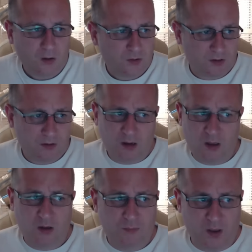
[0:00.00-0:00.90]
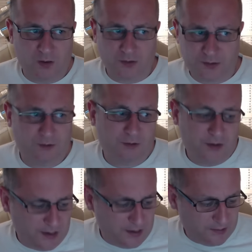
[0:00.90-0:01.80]
So the alarm bells
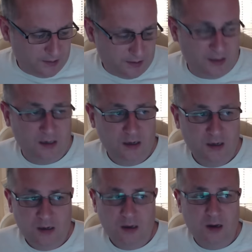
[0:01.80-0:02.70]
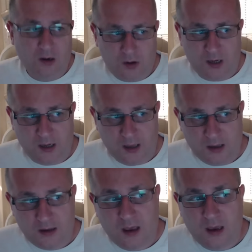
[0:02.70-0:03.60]
are instantly looking
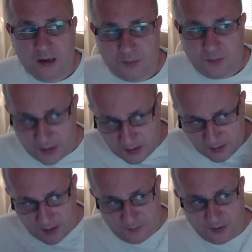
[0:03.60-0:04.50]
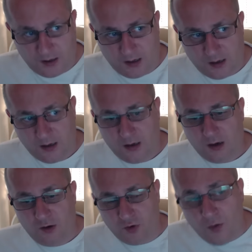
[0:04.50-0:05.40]
at a specific
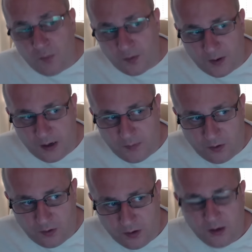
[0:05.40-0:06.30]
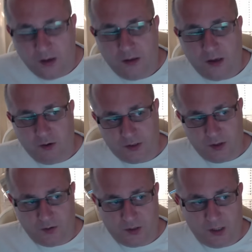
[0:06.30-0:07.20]
group of people that you're
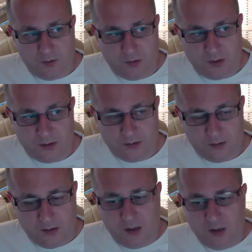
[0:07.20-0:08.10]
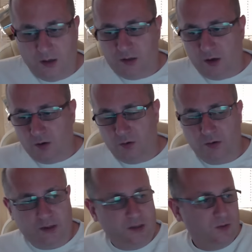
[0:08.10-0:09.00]
associated with. So
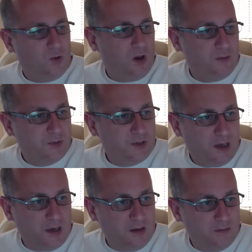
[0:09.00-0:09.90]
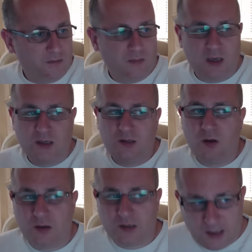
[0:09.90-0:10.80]
this is why I'm saying it's
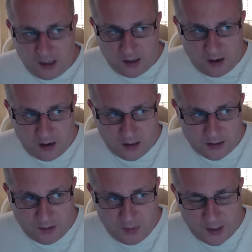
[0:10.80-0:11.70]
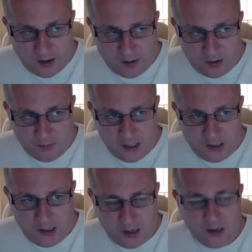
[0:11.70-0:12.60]
not as clear cut as they make out in the
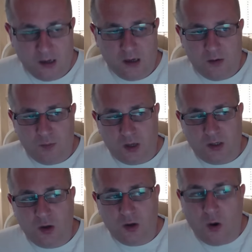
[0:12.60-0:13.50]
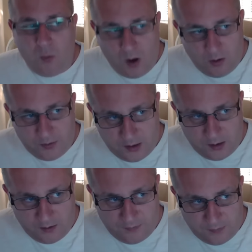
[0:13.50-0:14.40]
media, but you're not wealthy
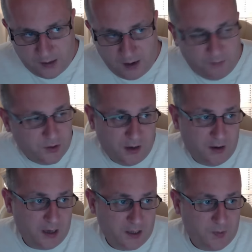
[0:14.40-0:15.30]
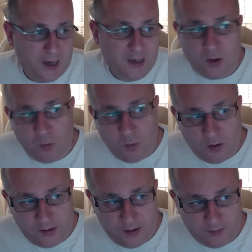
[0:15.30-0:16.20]
enough. The average expat is not
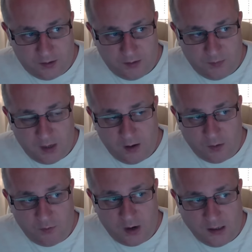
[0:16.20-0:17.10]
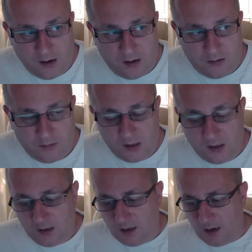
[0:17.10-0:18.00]
wealthy enough to even get on the radar,
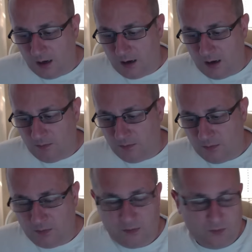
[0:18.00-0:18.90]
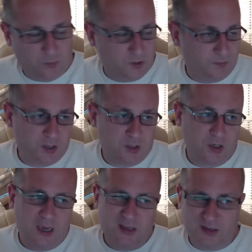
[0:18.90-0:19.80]
um, which means your
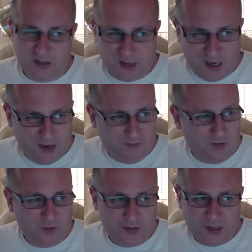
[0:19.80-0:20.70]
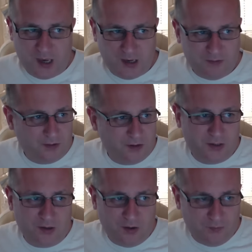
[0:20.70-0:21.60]
kids are safe, you're safe,
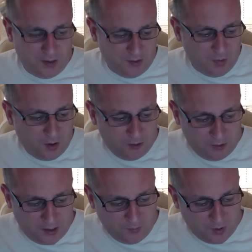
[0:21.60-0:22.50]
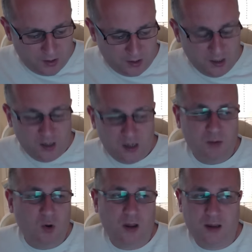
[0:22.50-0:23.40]
because you're not really bothering anybody. You're
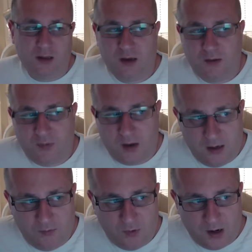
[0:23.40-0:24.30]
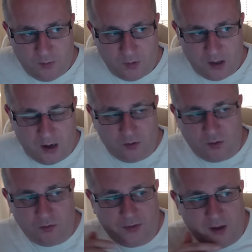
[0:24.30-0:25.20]
more likely to have a run-in with the
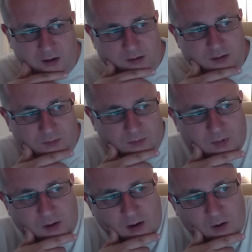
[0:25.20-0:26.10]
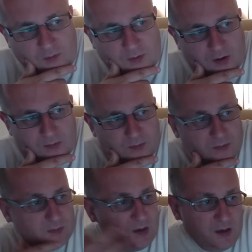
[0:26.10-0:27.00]
local thugs over um,
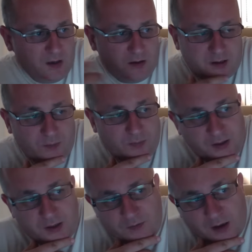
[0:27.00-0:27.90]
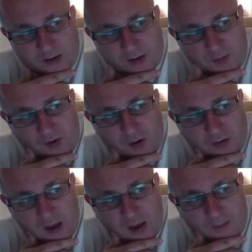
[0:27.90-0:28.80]
something you've done to
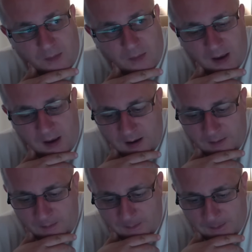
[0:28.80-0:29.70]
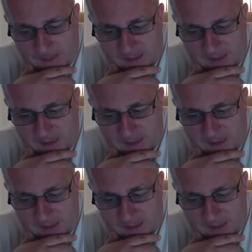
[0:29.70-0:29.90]
provoke them. Um,